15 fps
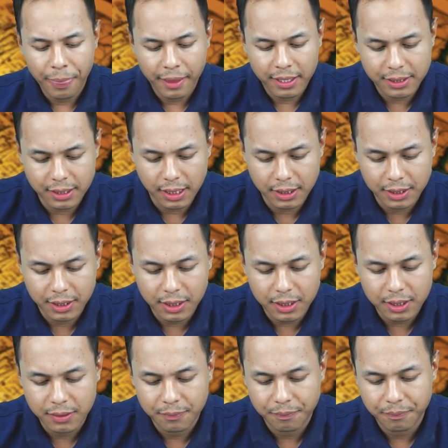
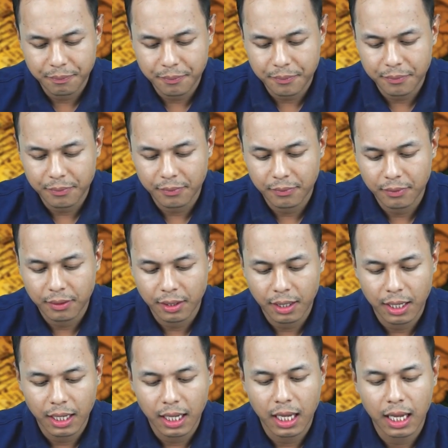Celsius,
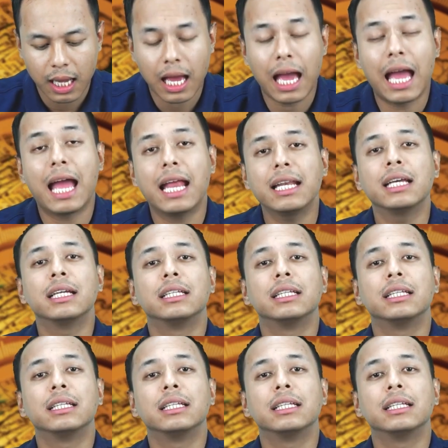and